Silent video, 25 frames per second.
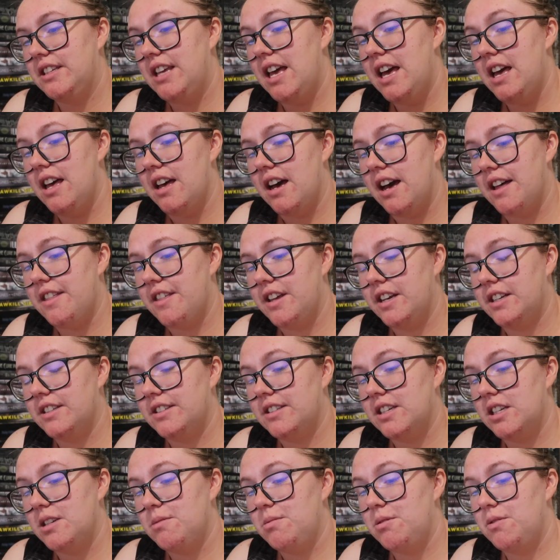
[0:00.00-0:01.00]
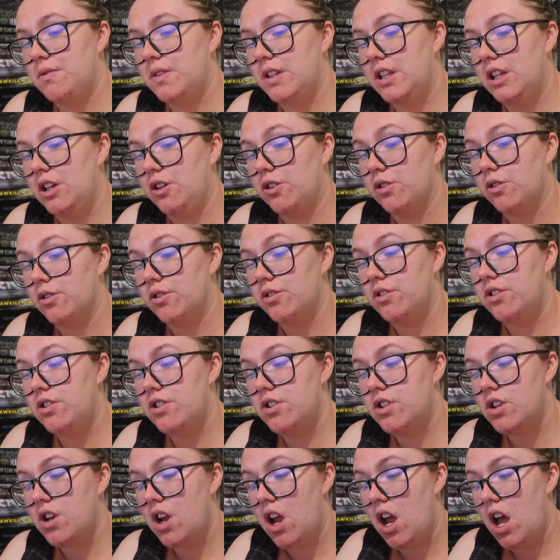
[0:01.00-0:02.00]
yeah, I think it's going to be really good.
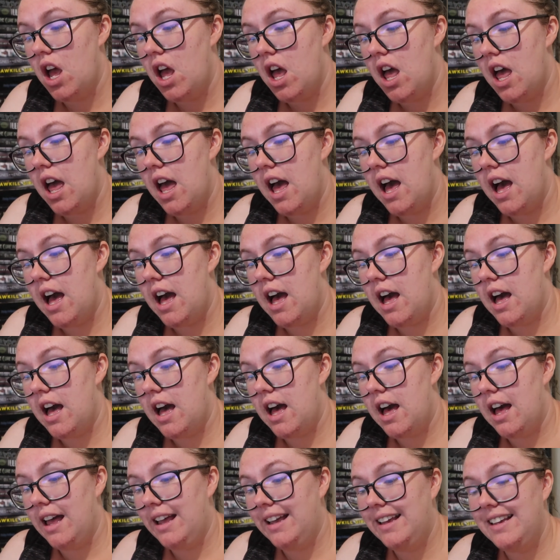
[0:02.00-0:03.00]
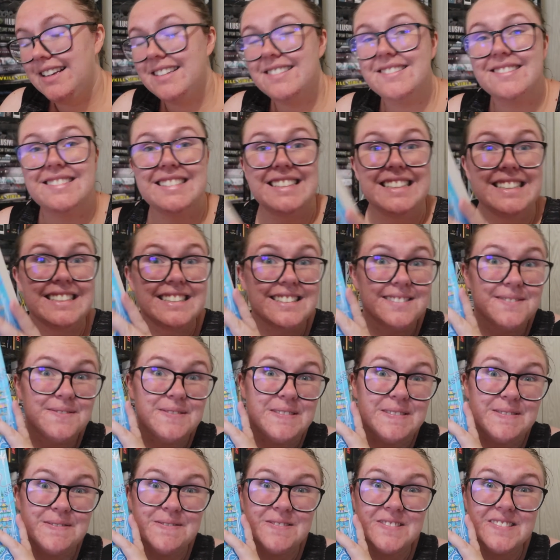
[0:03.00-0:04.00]

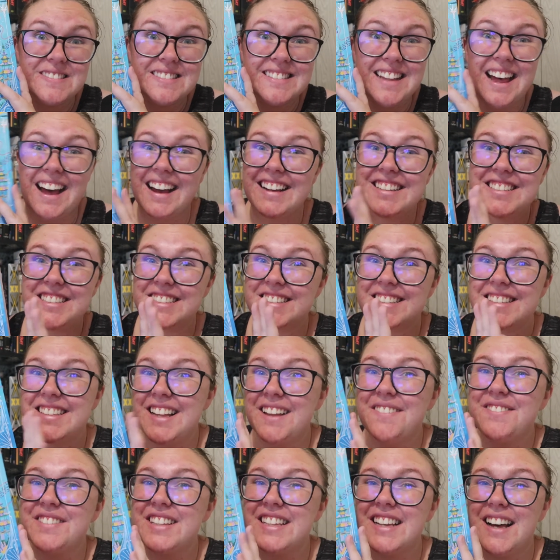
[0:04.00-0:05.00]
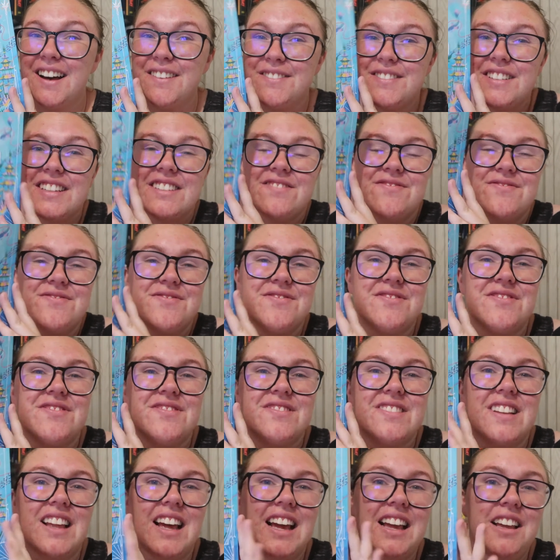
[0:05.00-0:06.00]
I just love the cover,
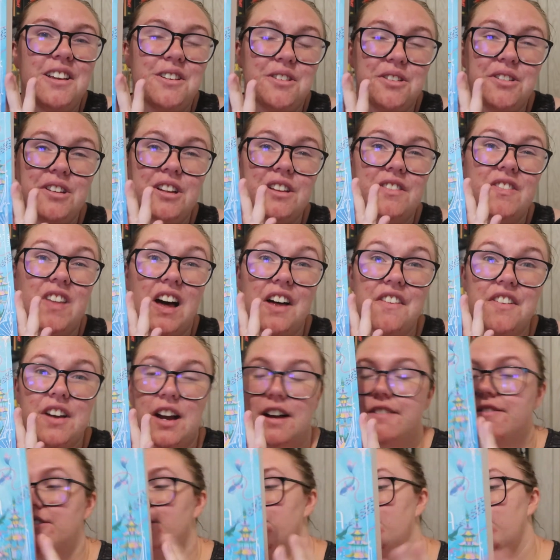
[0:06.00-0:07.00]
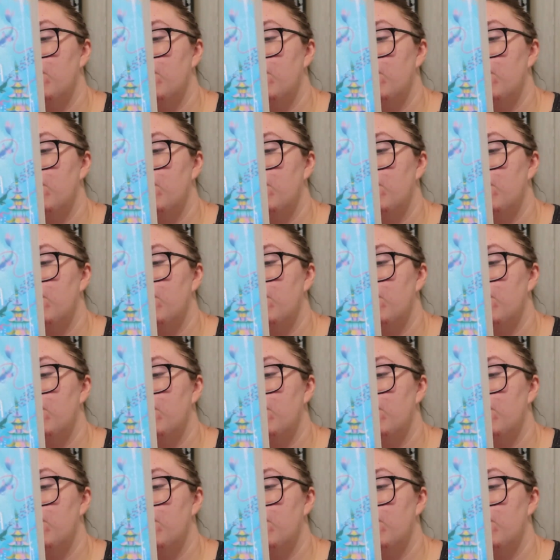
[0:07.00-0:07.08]
including the other cover is